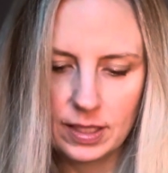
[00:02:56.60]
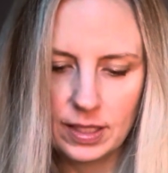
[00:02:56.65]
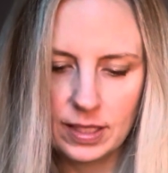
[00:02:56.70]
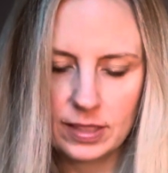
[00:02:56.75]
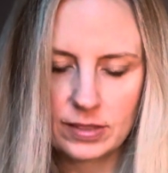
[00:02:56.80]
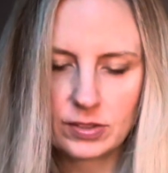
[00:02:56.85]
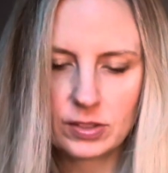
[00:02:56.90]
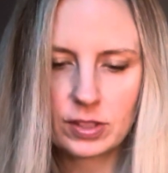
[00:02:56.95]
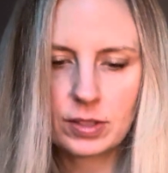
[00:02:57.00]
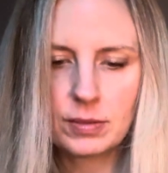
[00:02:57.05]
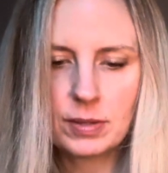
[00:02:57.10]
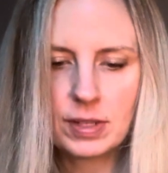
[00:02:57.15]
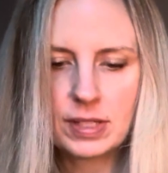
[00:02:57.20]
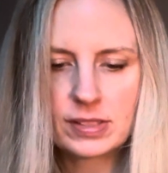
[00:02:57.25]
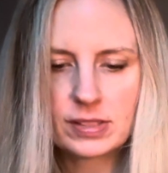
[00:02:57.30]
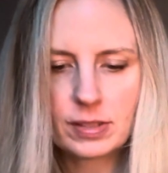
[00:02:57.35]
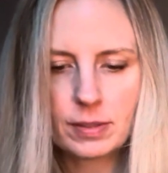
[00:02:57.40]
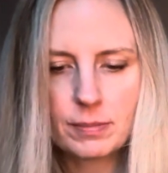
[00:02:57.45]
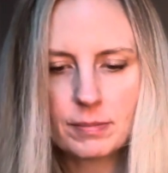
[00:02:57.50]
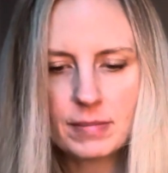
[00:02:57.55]
it's a it's
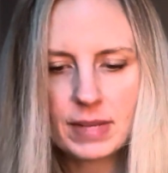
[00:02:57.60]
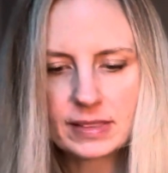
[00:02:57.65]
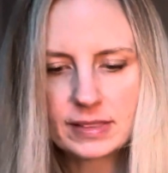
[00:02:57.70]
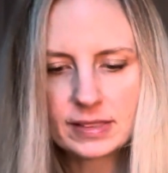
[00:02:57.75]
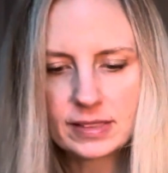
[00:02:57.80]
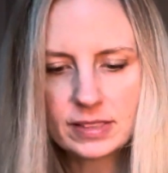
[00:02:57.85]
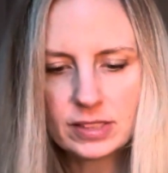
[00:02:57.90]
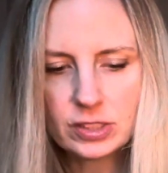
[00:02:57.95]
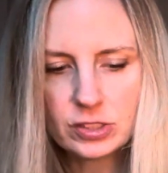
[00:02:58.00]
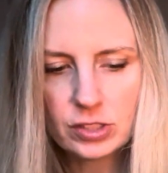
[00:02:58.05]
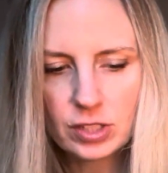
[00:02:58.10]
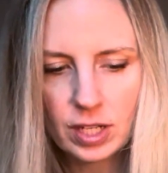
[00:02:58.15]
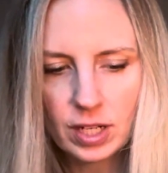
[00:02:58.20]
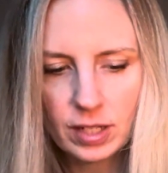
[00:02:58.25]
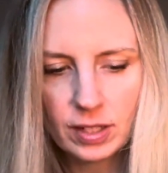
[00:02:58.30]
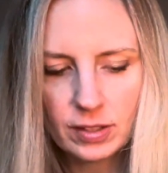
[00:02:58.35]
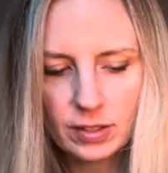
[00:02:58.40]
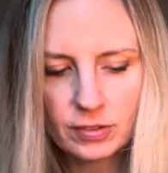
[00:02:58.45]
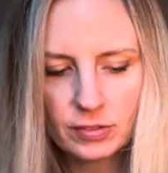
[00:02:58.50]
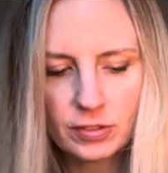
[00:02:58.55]
a message
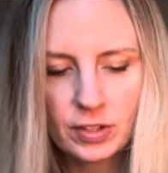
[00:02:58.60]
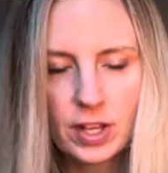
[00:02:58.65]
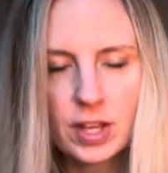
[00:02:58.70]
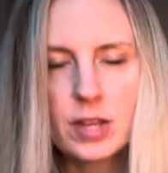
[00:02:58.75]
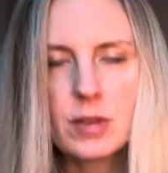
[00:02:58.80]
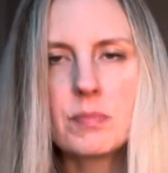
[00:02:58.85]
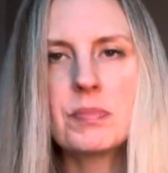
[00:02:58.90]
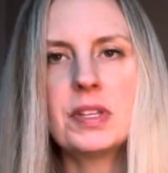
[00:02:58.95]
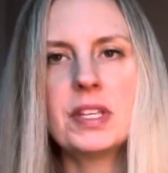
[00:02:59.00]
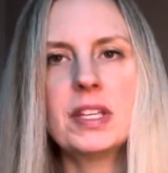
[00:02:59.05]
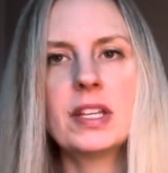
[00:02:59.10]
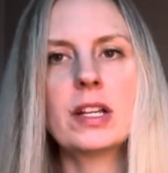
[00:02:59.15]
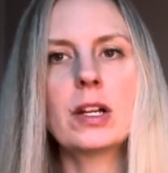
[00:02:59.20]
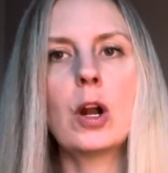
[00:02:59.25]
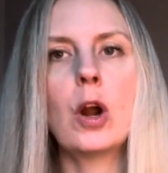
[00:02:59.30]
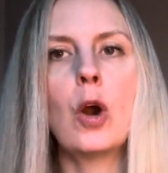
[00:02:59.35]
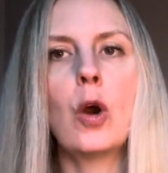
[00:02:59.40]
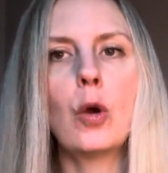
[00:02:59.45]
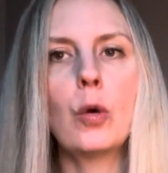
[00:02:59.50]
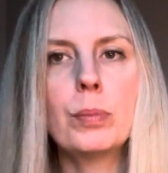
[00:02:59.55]
of being
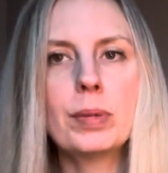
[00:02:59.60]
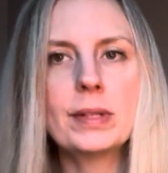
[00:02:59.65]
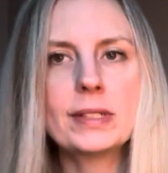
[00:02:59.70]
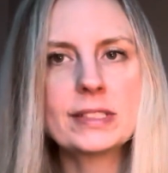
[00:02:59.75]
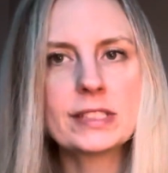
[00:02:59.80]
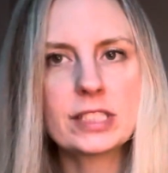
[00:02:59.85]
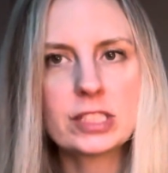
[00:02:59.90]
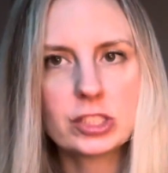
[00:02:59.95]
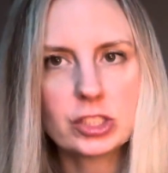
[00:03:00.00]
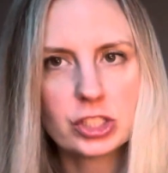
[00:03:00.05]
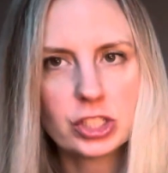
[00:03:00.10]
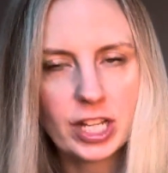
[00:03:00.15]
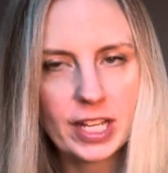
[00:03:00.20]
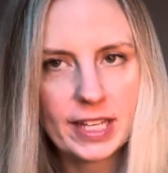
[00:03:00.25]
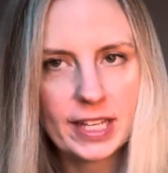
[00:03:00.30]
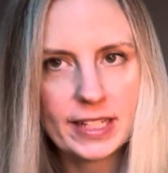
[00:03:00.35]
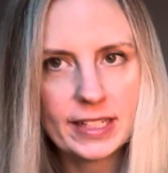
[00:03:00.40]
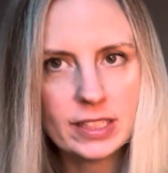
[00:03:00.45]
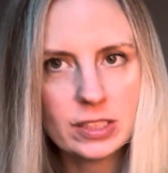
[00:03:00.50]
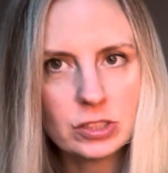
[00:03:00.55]
open to
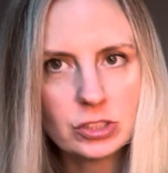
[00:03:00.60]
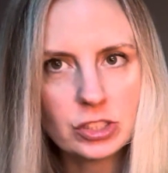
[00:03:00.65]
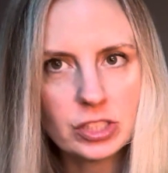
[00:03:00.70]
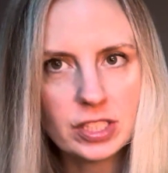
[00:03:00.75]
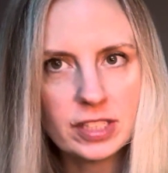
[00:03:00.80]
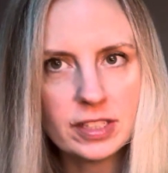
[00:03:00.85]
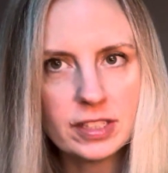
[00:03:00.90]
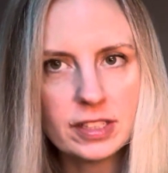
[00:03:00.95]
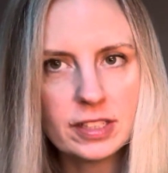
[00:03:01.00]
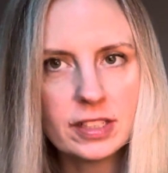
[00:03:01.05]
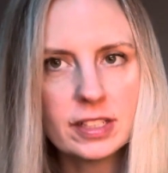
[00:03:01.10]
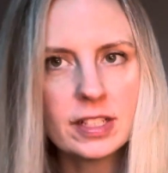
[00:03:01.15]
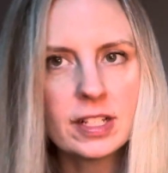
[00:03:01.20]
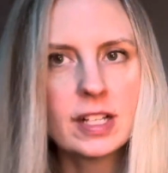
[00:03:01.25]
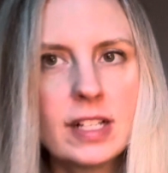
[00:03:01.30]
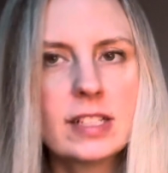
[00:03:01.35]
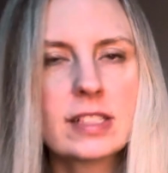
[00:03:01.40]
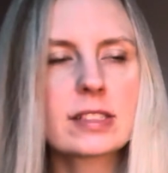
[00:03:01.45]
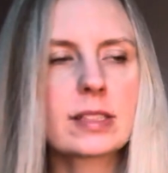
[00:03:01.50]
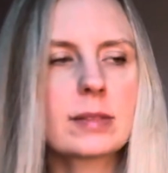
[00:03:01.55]
change here.
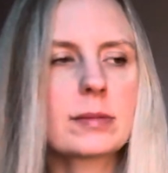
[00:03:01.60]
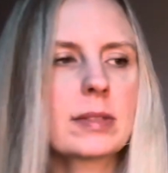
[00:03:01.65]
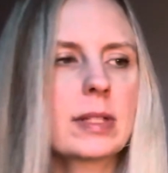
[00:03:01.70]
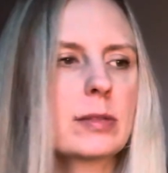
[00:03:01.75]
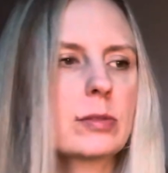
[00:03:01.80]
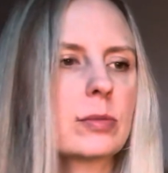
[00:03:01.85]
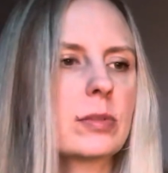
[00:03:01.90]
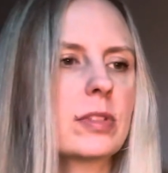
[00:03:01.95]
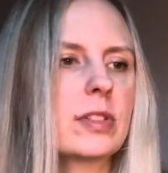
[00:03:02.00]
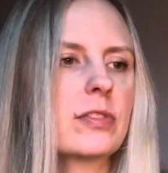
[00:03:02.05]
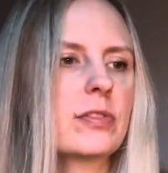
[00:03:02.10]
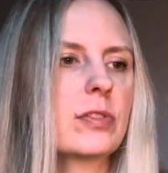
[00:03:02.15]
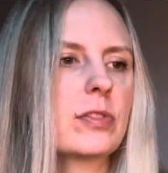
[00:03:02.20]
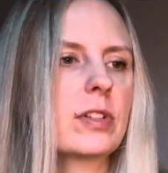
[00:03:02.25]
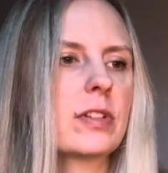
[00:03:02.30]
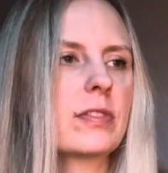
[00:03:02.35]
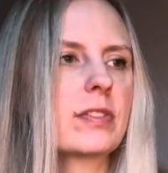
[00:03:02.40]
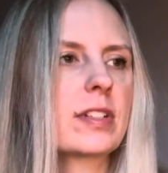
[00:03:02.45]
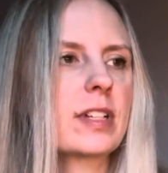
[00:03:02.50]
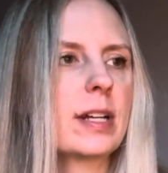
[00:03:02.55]
Sometimes with the Four
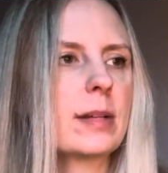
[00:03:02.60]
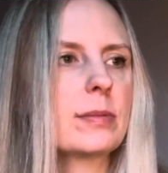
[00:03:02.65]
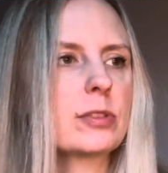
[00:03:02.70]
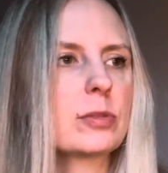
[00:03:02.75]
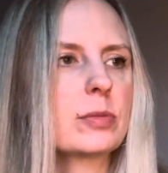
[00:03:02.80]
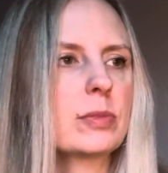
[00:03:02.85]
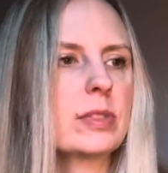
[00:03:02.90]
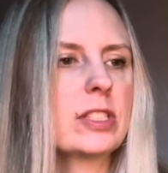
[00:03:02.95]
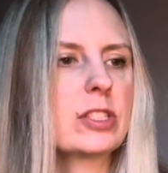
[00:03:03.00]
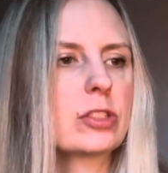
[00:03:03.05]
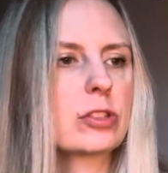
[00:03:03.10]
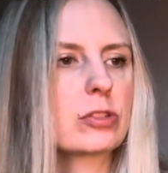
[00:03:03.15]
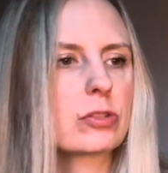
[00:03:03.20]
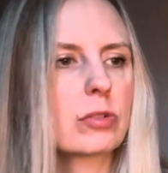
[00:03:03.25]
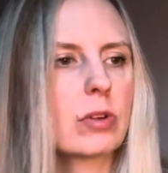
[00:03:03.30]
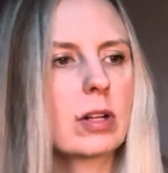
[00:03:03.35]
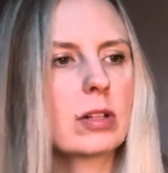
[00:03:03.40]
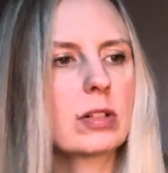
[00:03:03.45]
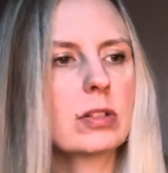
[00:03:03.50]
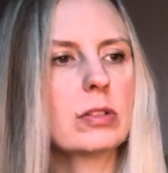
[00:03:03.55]
of Cups, we
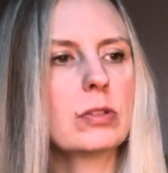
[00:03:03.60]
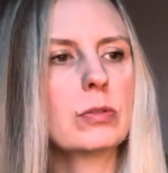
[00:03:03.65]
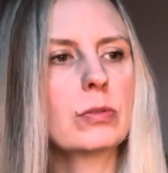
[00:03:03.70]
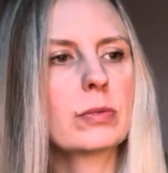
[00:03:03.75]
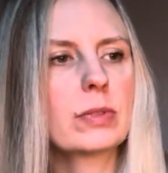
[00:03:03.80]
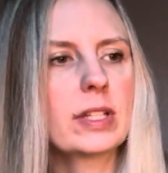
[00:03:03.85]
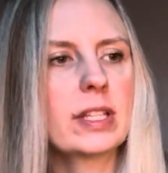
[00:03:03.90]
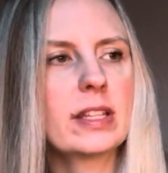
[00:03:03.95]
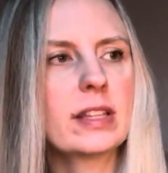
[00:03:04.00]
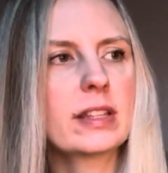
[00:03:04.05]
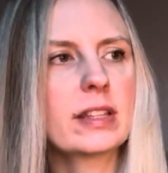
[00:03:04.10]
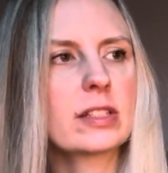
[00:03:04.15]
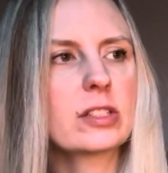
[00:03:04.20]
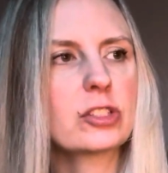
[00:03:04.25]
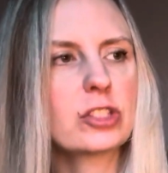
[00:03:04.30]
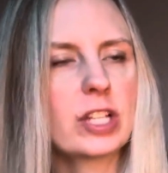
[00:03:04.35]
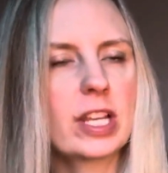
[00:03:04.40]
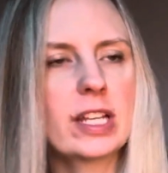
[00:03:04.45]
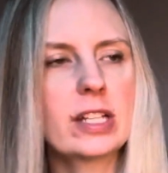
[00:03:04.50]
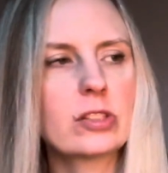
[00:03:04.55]
struggle with
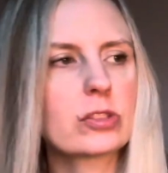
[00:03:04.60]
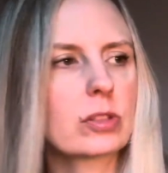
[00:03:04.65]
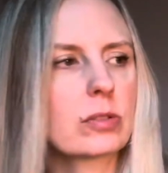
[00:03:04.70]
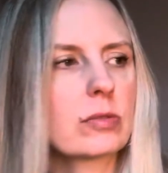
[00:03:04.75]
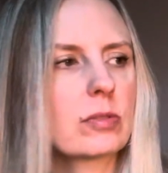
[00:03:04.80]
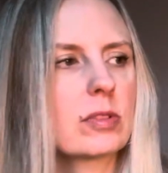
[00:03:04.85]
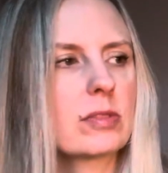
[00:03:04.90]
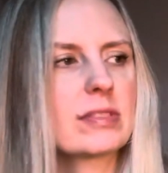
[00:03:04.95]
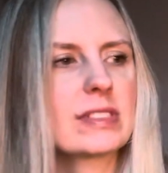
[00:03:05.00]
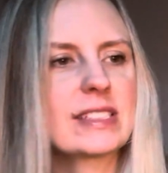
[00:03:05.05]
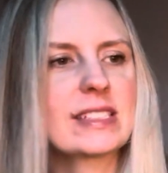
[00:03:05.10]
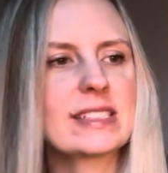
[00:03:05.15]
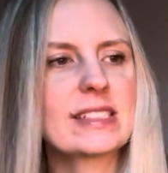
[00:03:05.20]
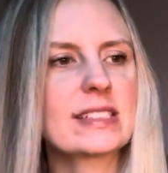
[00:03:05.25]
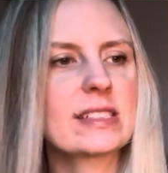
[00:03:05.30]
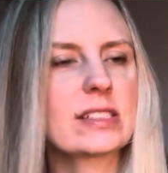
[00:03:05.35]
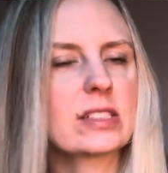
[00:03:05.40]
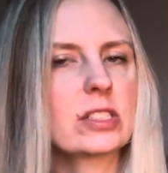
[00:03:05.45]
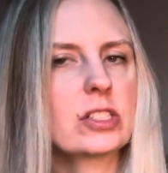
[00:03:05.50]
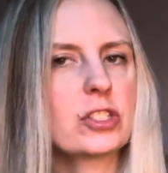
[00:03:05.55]
change or we're
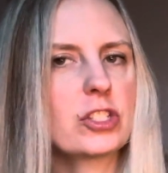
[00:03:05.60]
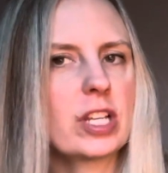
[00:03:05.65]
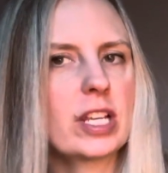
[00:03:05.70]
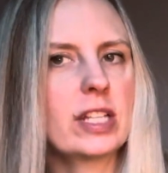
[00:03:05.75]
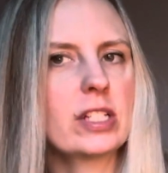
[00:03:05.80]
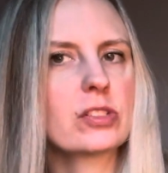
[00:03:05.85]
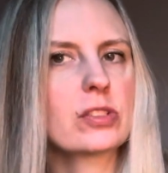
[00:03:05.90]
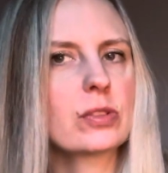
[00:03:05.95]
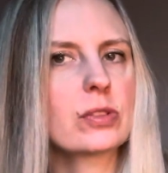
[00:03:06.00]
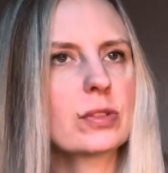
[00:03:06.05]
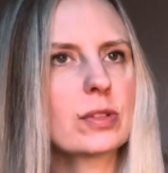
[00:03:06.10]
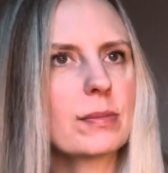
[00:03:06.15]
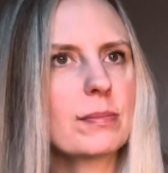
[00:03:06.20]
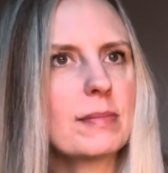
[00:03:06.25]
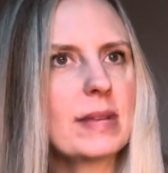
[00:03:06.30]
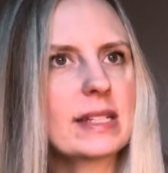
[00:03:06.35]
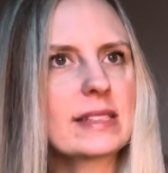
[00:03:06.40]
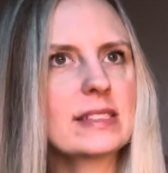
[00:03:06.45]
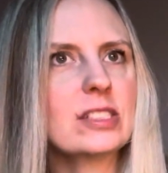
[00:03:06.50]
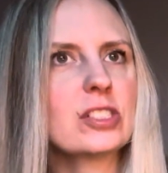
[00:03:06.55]
resistant to change. So the
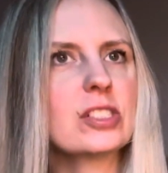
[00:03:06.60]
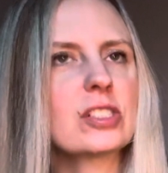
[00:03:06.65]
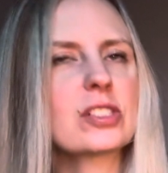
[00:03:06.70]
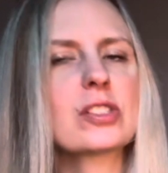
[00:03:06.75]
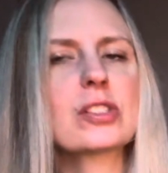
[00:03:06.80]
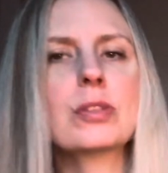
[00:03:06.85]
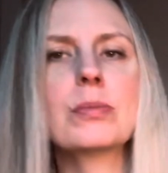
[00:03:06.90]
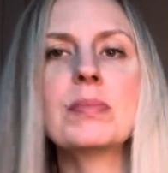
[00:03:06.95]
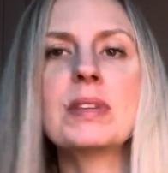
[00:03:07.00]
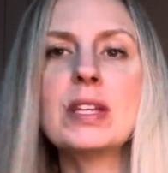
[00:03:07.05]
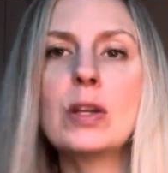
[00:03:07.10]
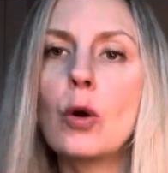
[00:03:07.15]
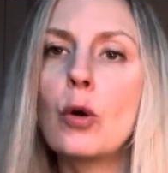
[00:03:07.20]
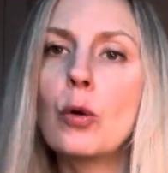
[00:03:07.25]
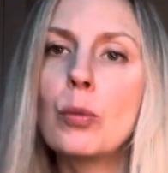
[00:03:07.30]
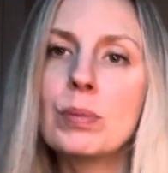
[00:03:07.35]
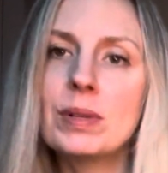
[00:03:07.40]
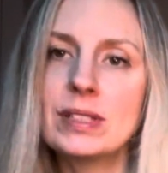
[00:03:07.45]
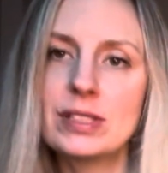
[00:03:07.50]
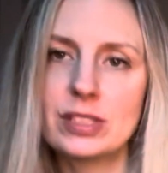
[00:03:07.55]
message is to be
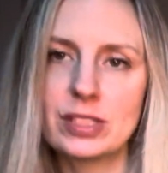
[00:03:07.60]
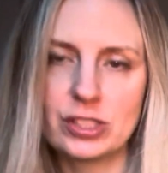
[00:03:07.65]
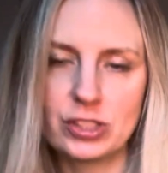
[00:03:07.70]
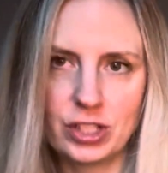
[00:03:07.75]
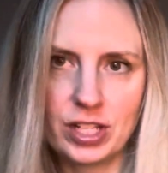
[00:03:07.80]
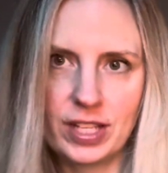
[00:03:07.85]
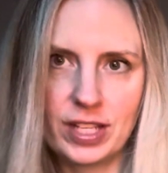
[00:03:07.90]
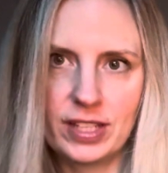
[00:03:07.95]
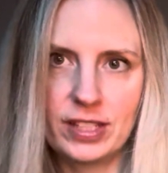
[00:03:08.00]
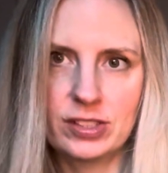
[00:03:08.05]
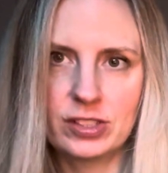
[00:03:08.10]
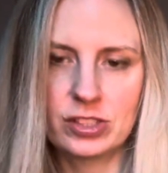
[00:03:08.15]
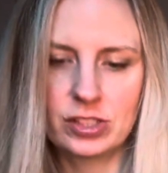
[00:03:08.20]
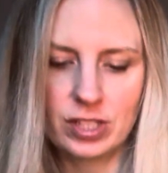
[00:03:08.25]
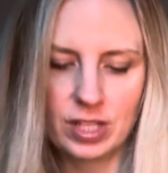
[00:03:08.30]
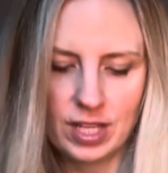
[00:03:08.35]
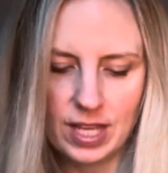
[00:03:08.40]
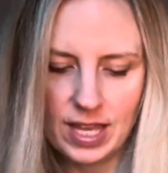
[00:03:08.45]
open to change.